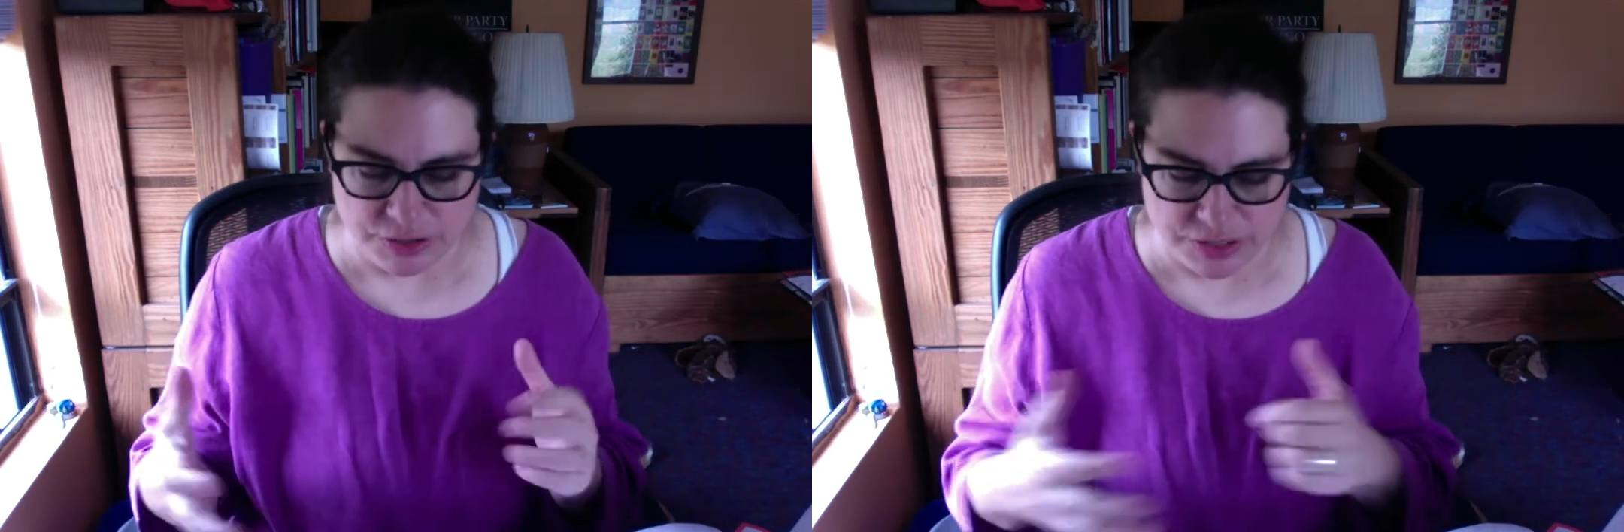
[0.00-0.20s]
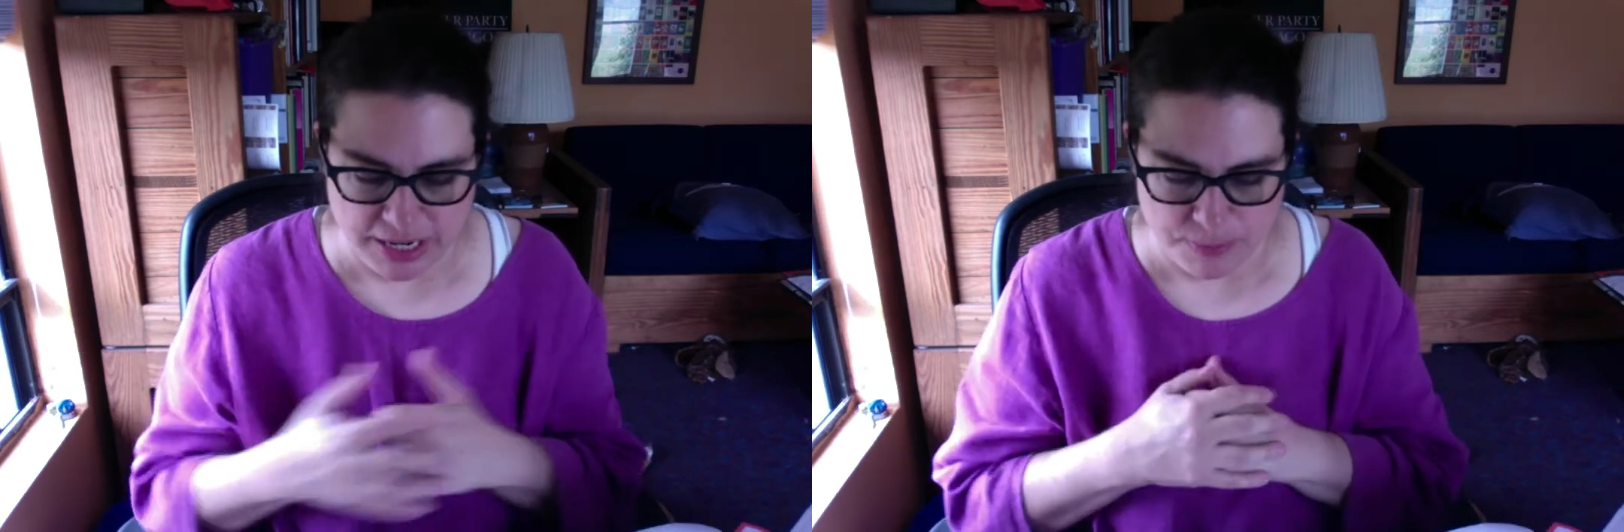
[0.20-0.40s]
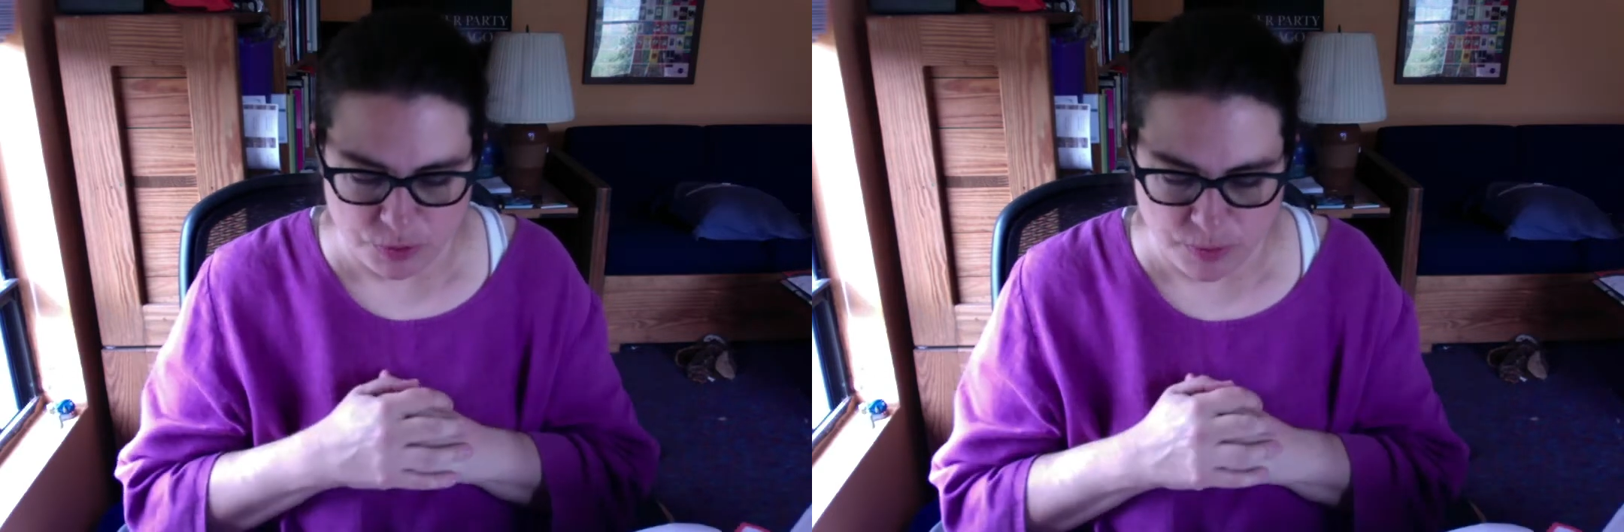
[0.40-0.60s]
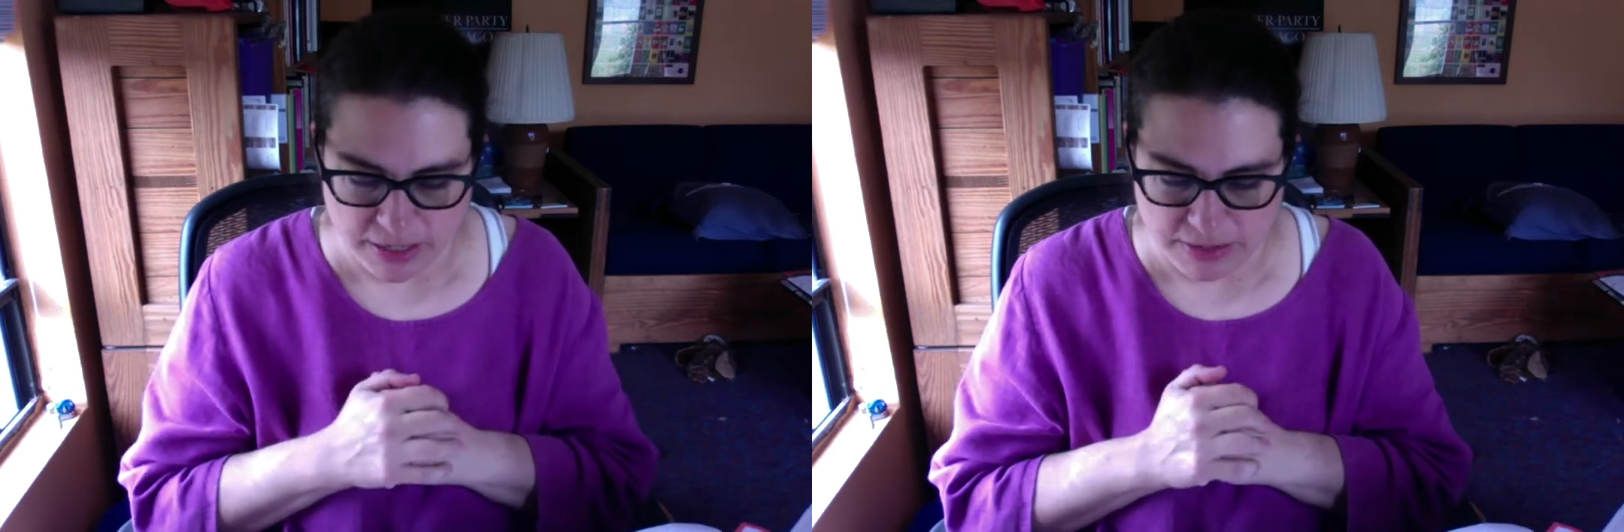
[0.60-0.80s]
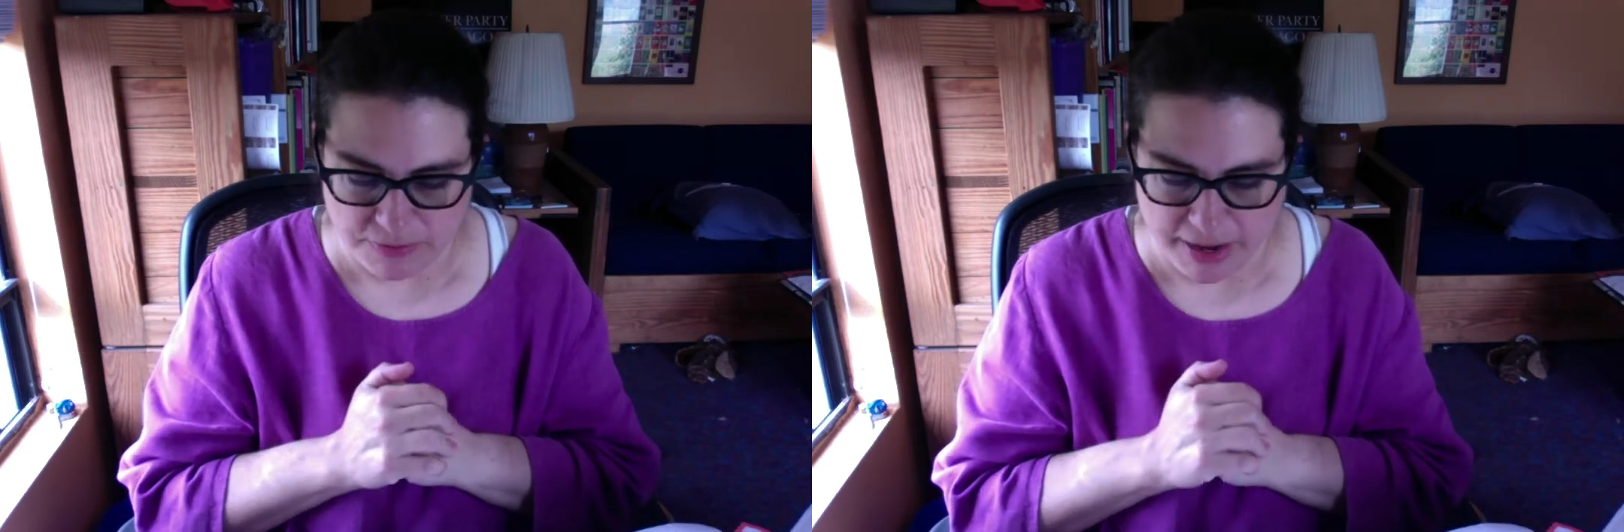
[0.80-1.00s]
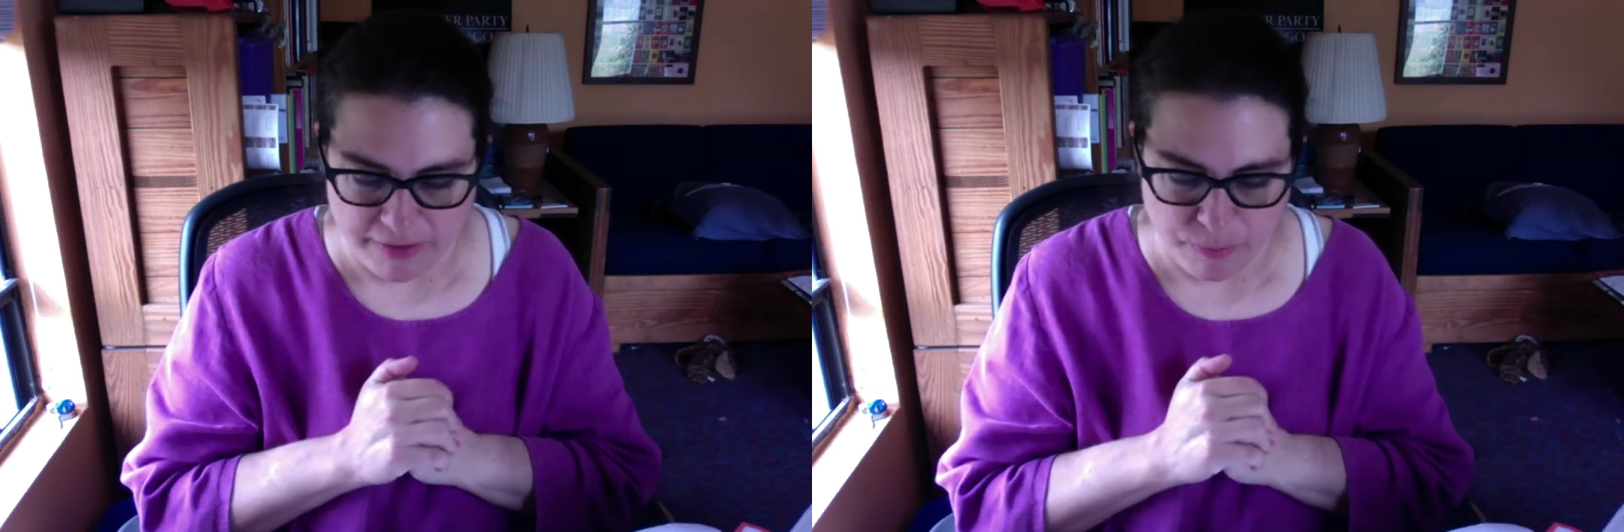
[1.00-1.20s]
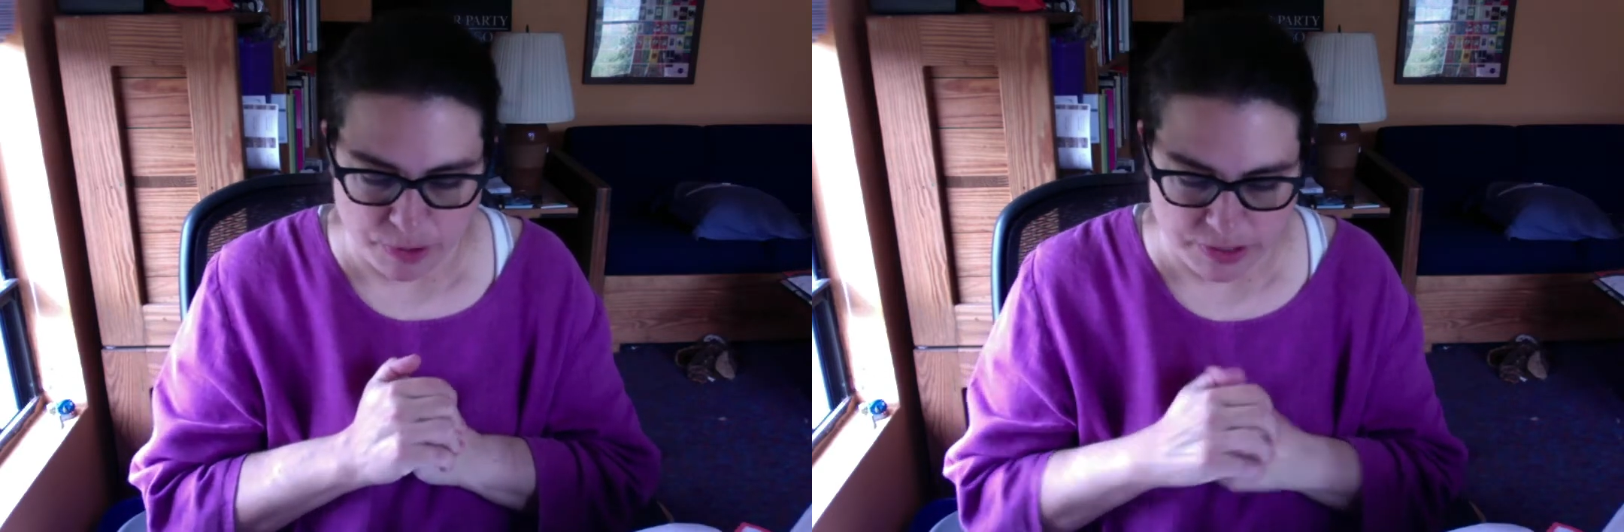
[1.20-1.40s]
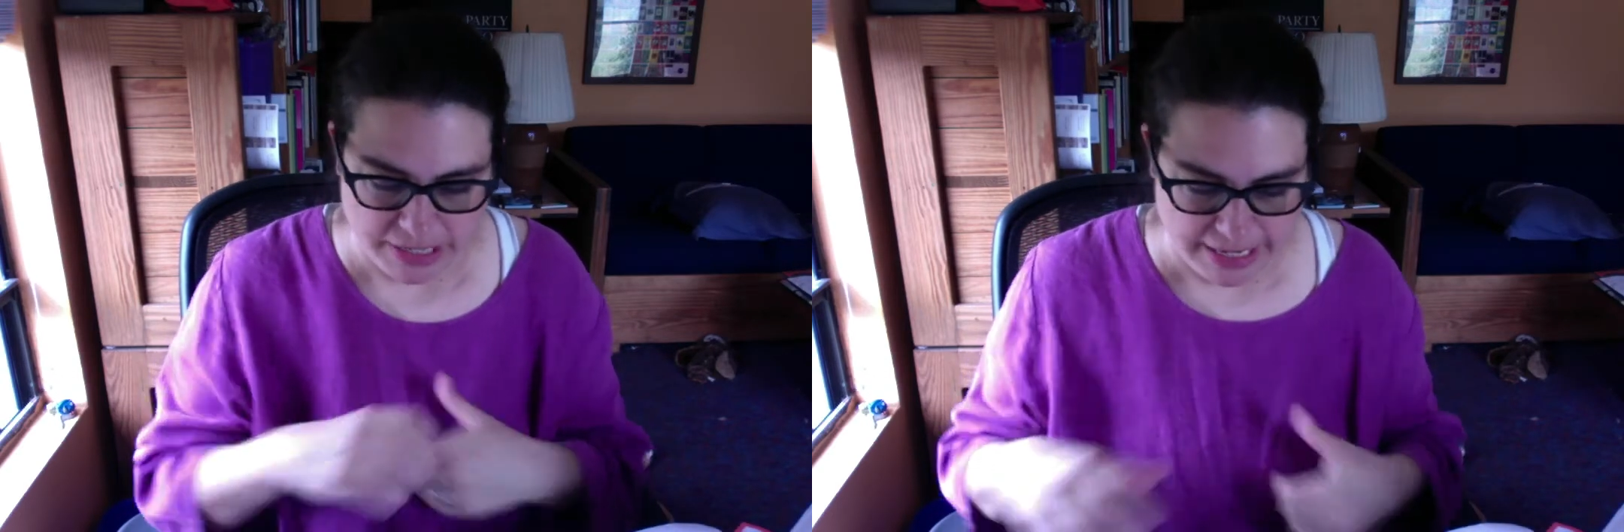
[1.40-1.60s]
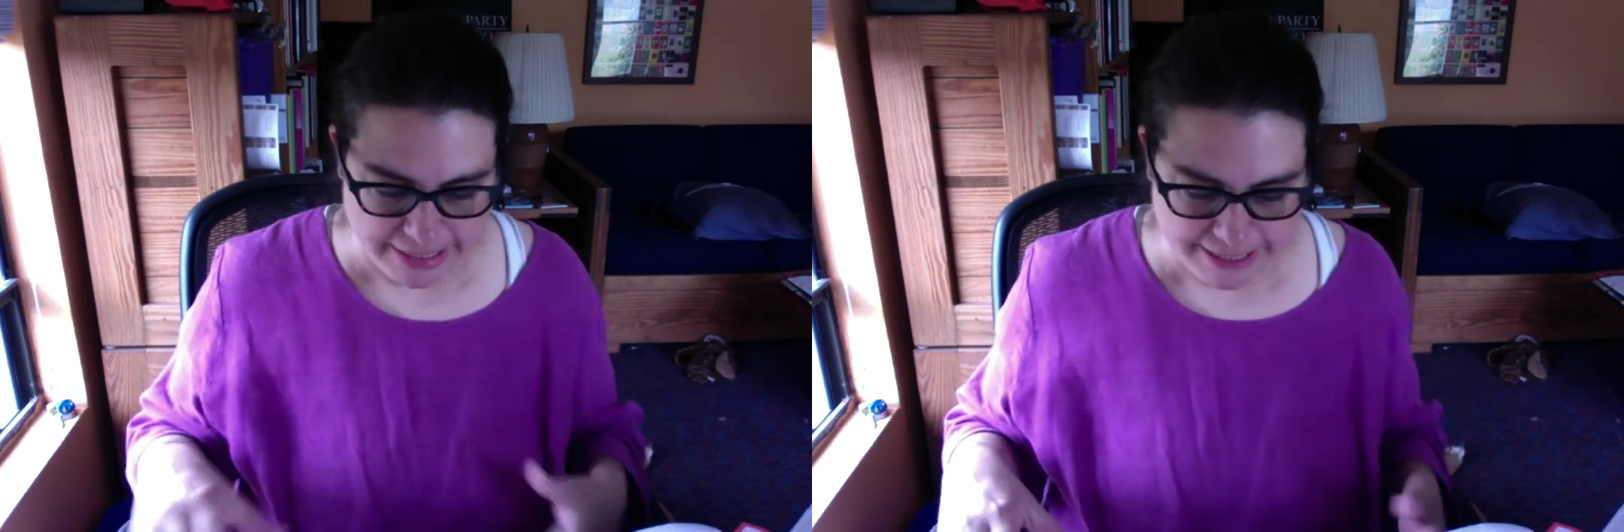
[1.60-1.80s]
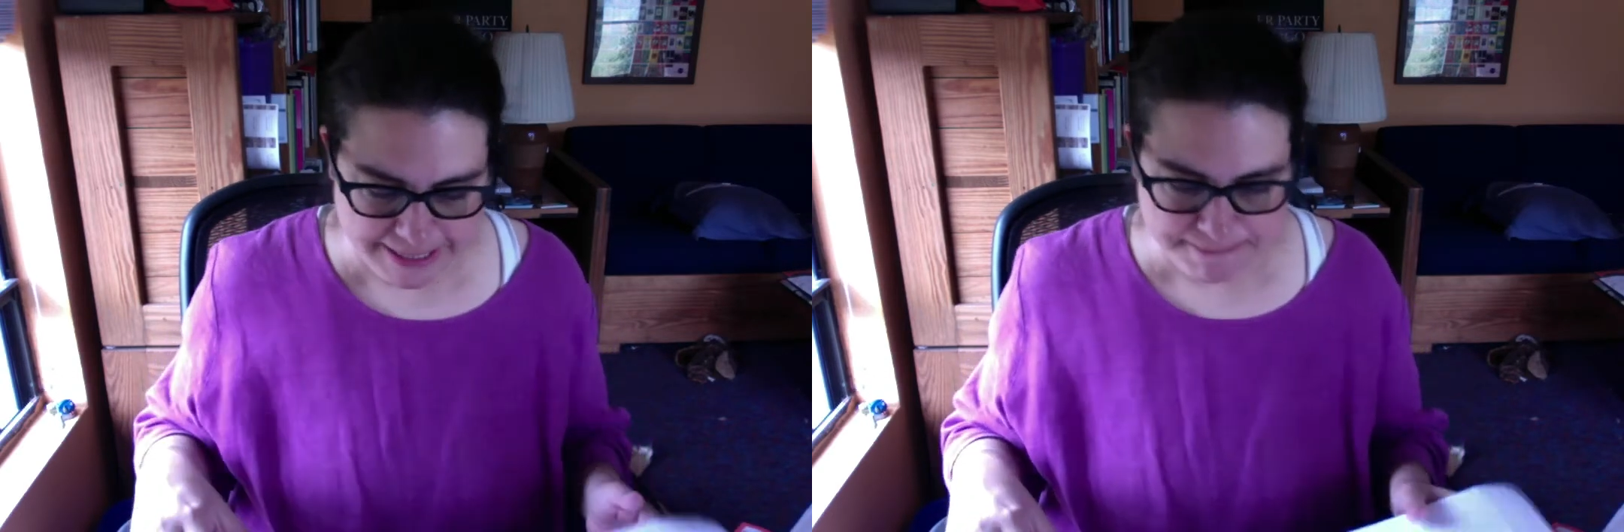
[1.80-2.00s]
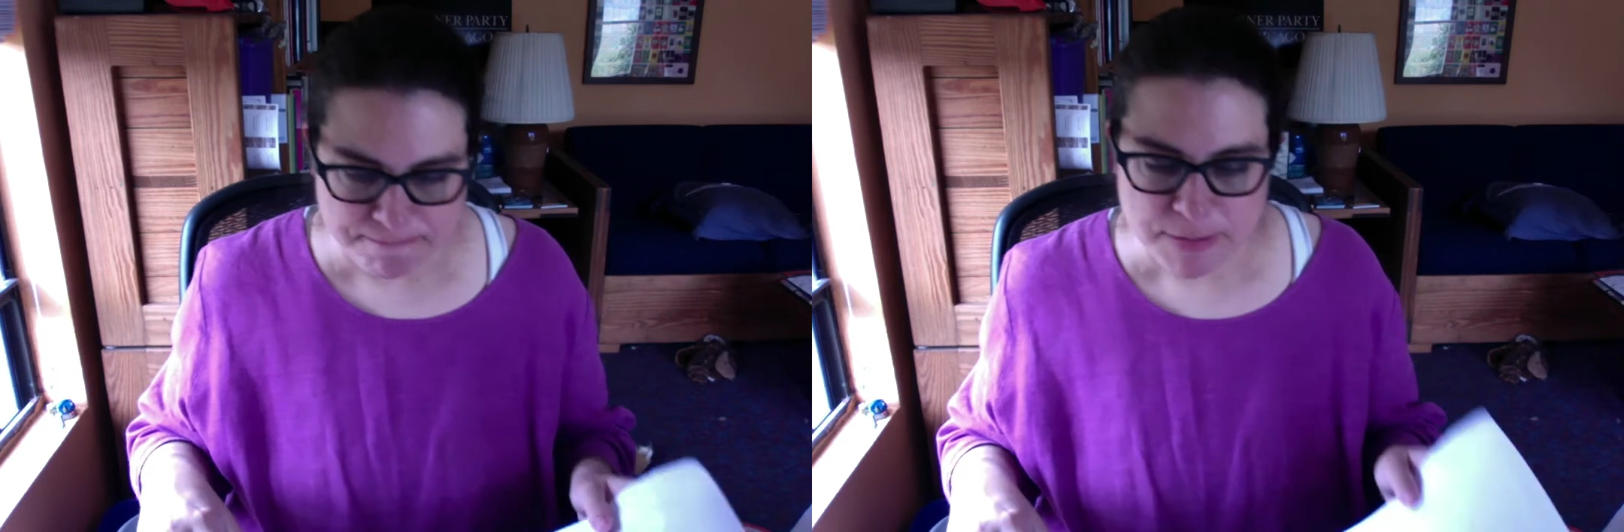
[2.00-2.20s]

same 25%.